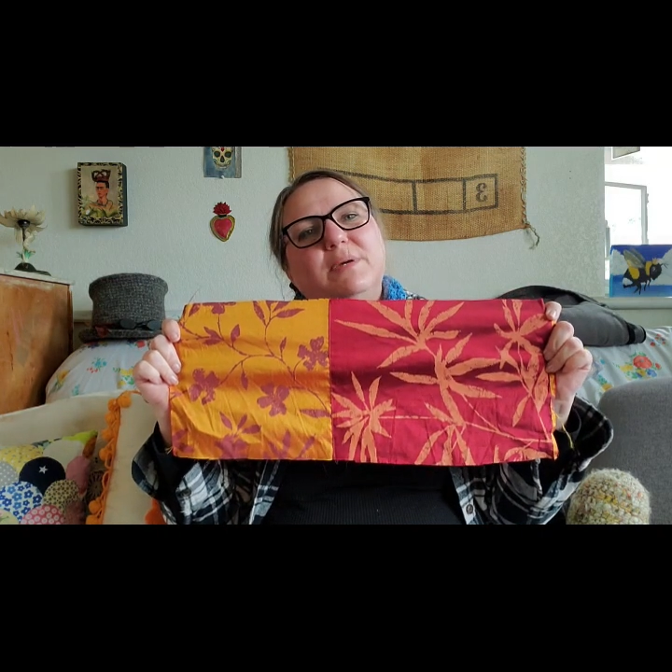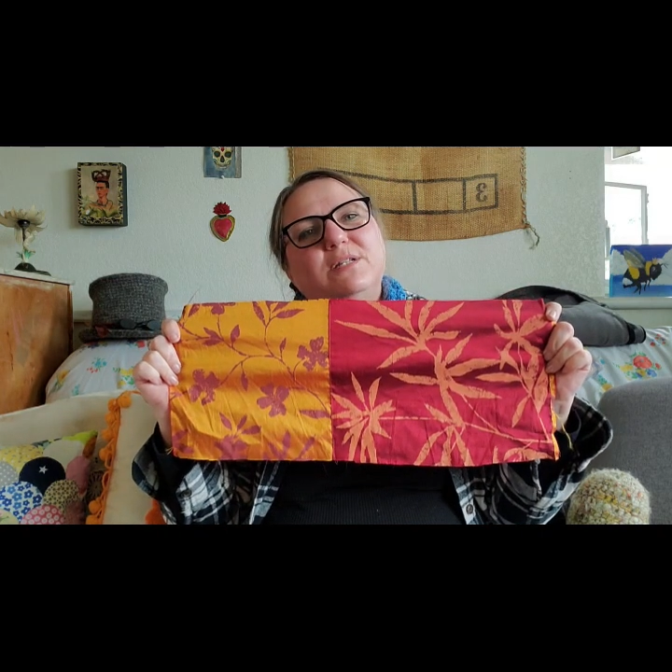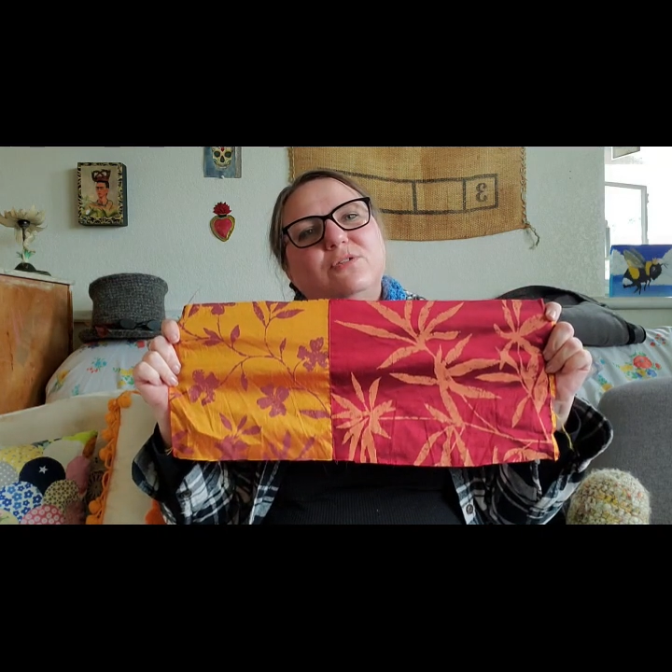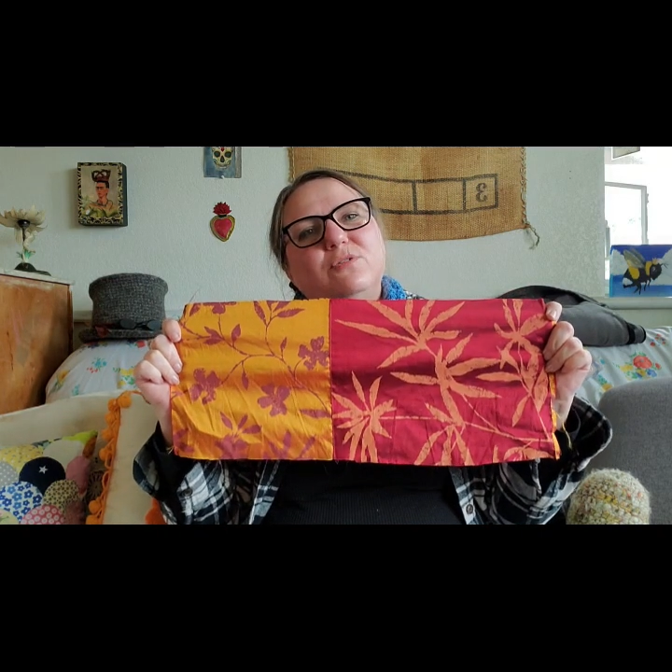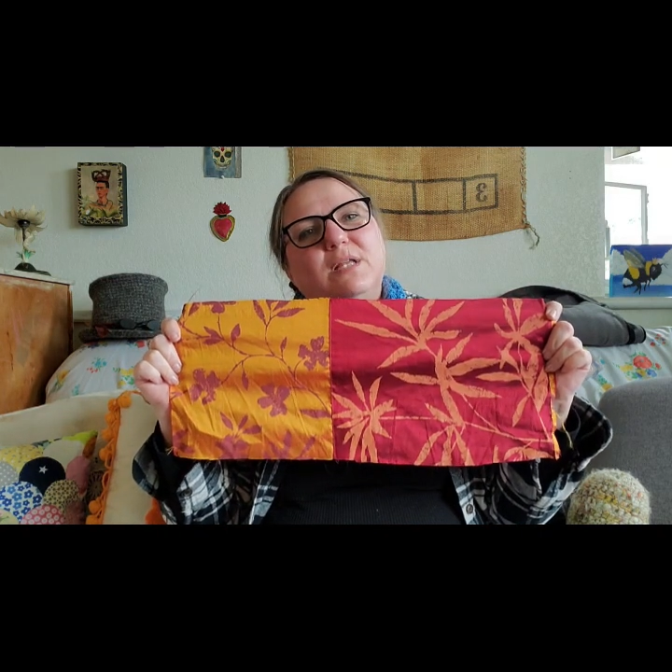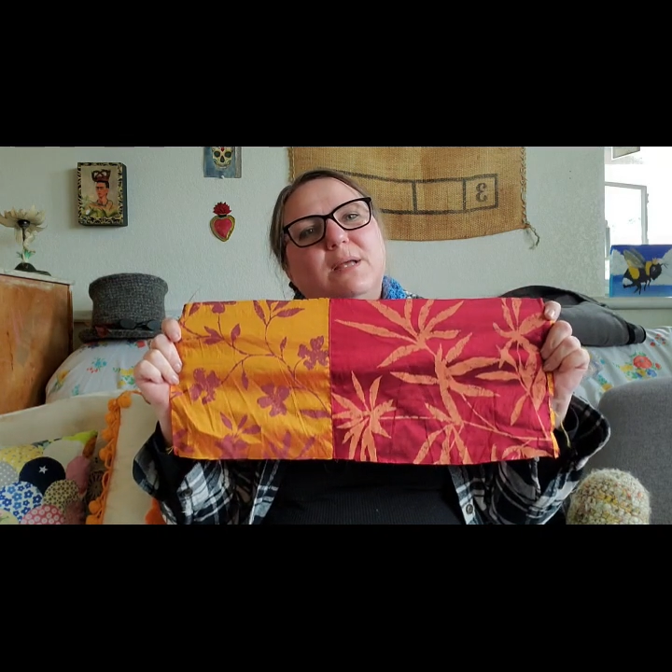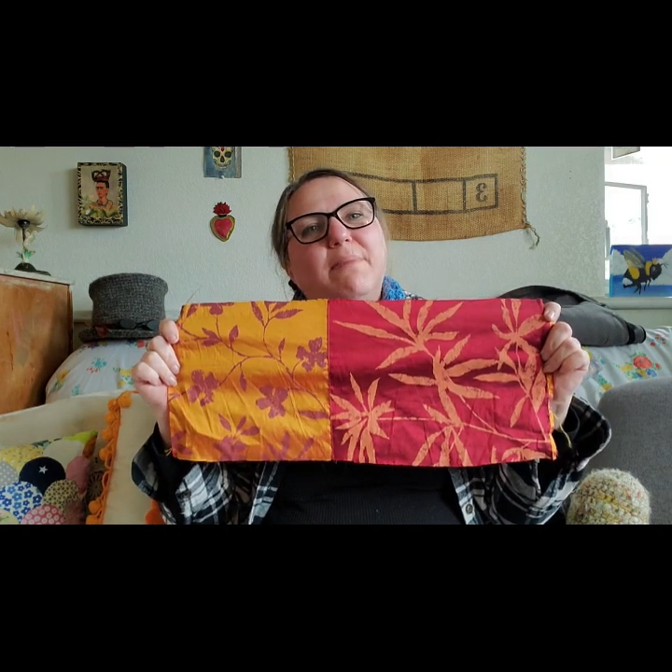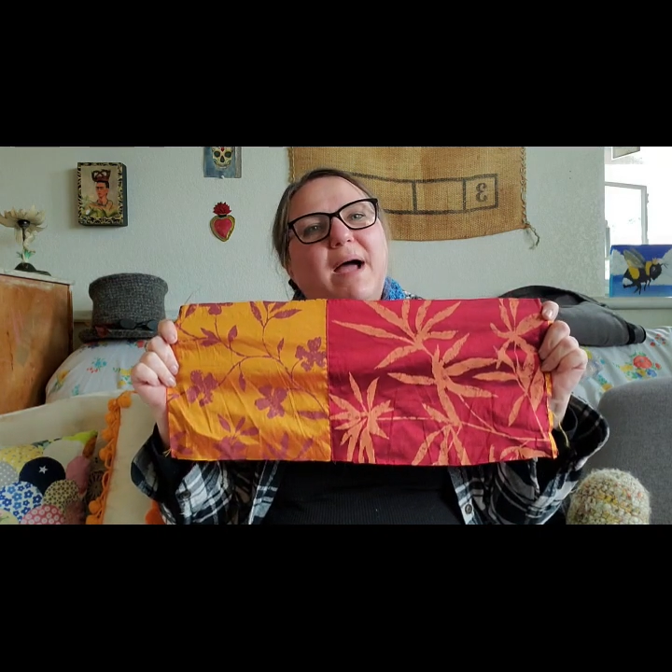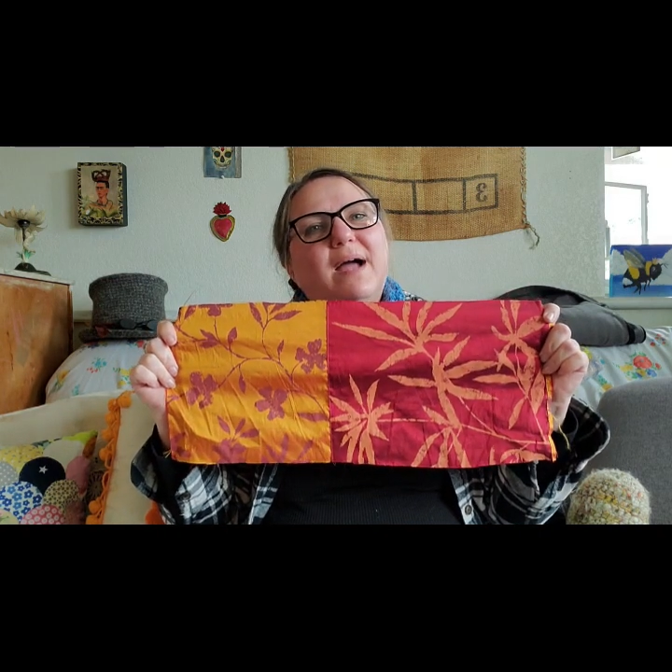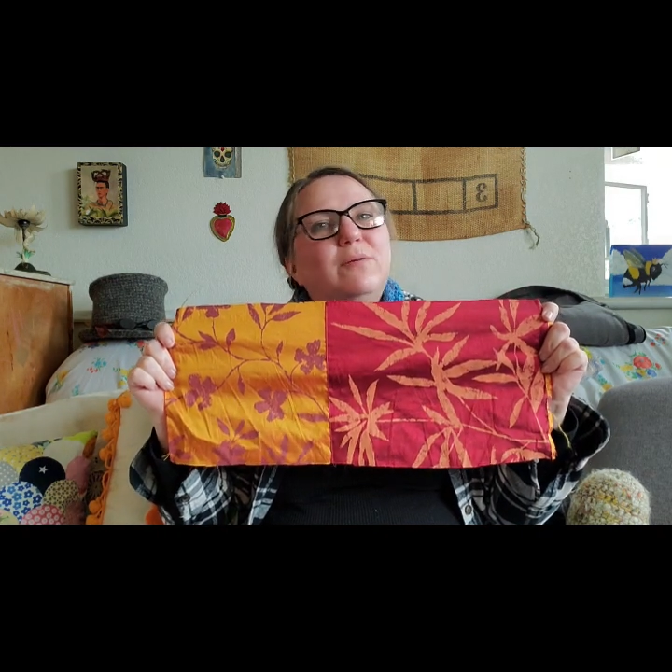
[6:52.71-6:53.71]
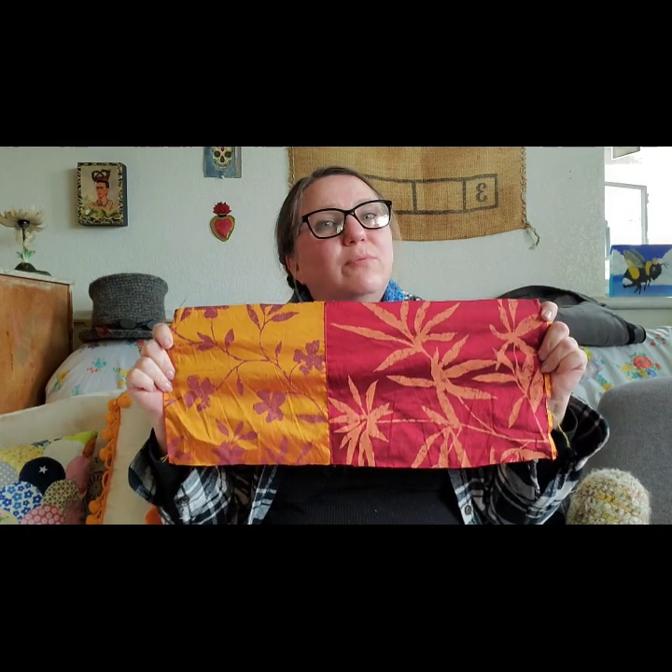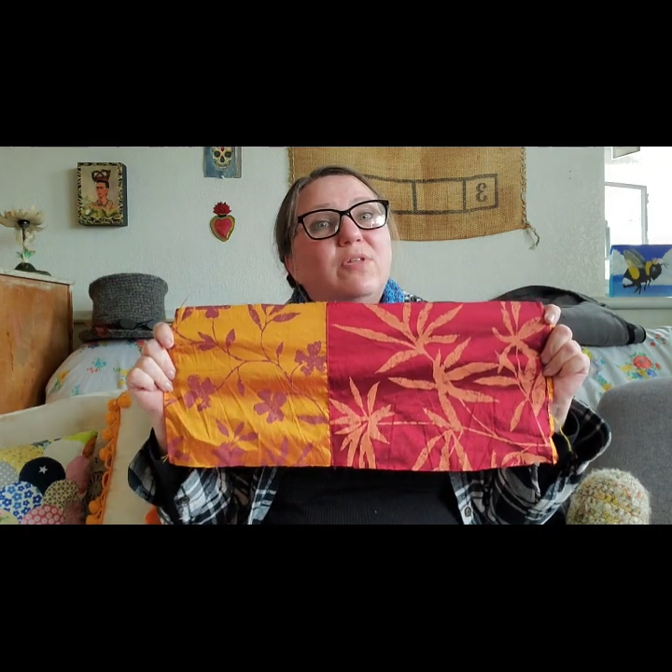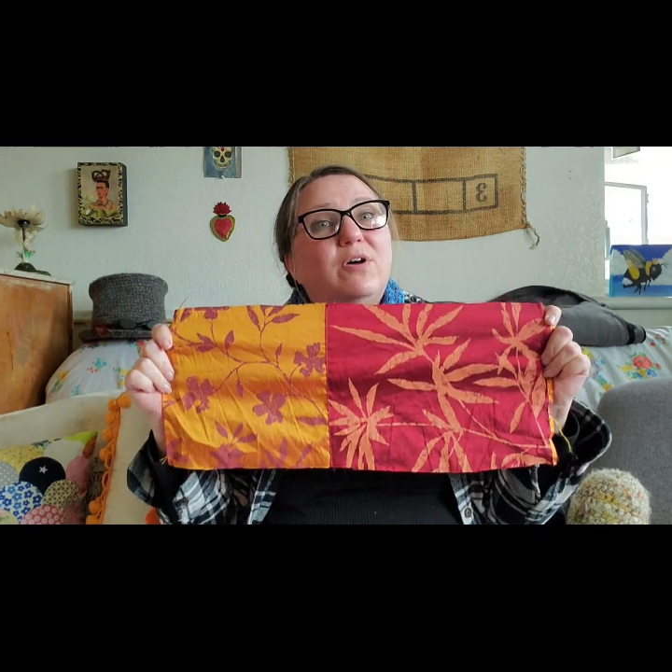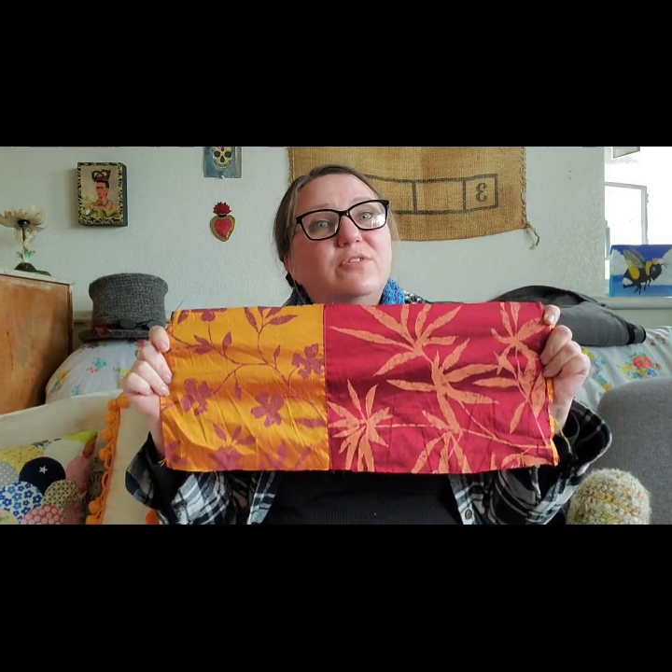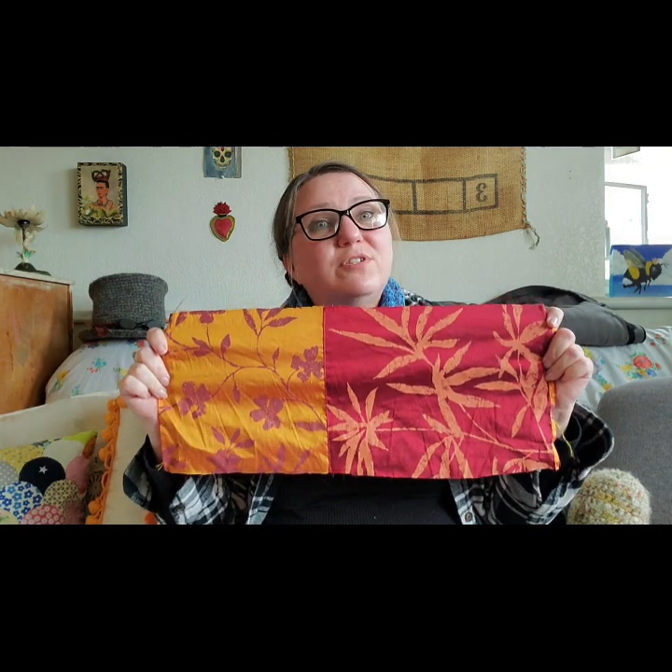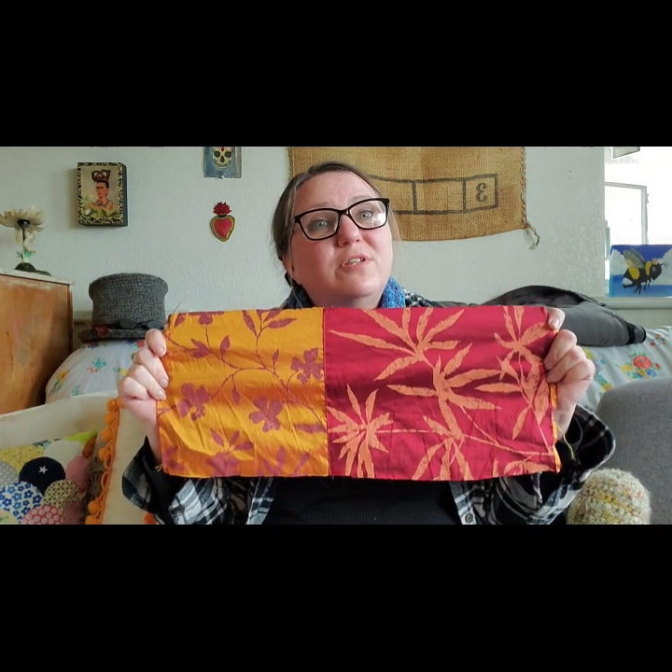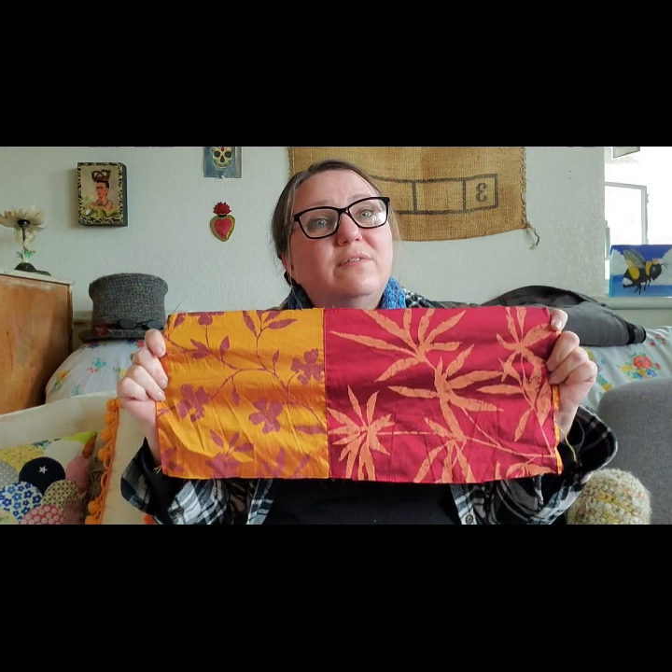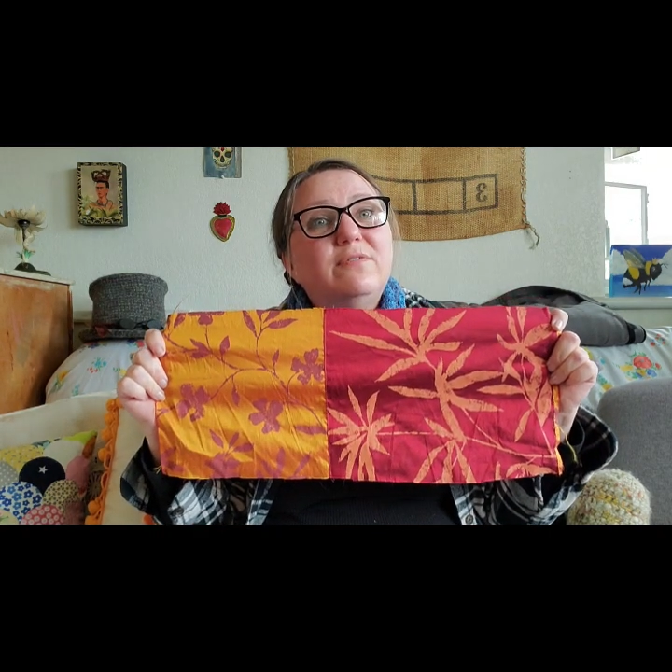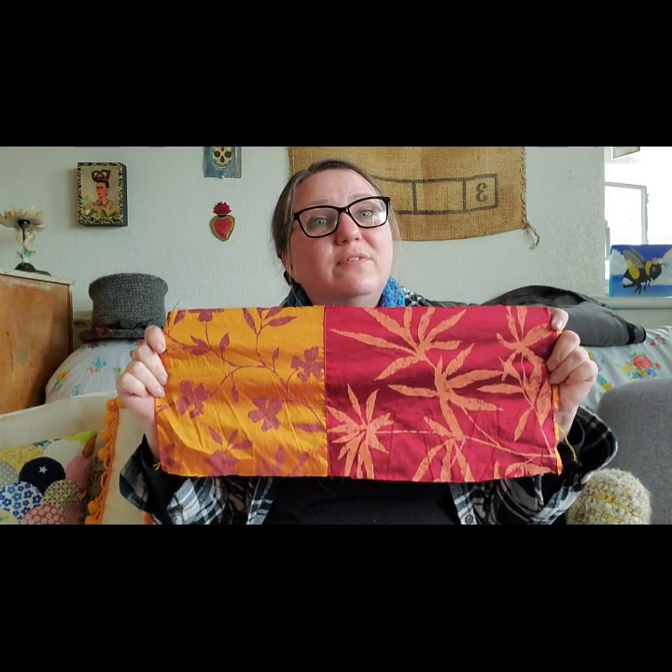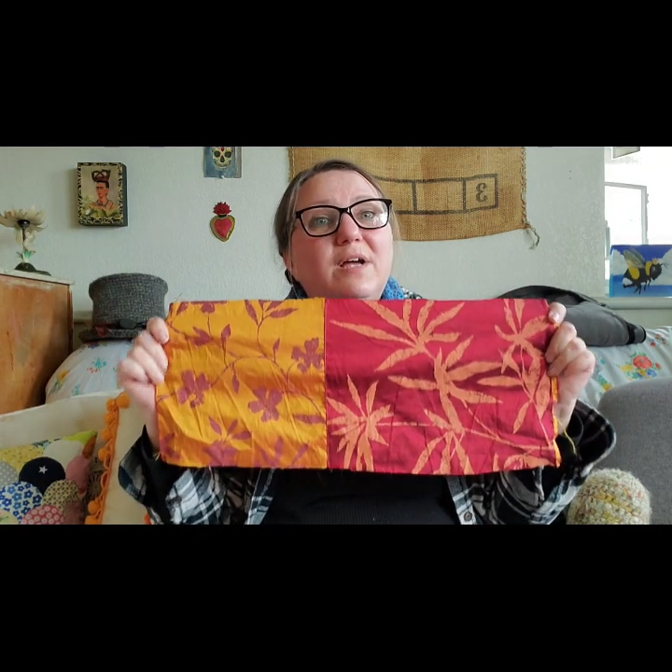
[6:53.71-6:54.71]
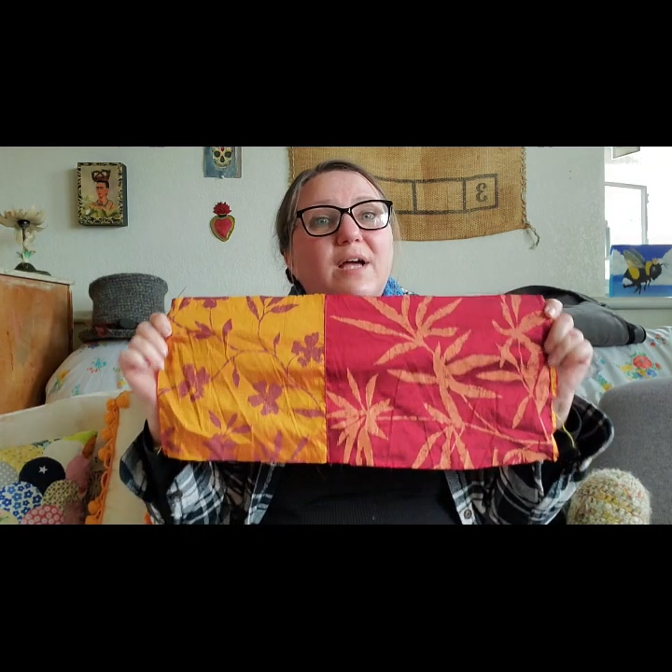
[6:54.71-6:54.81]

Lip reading: in a bag with other stuff.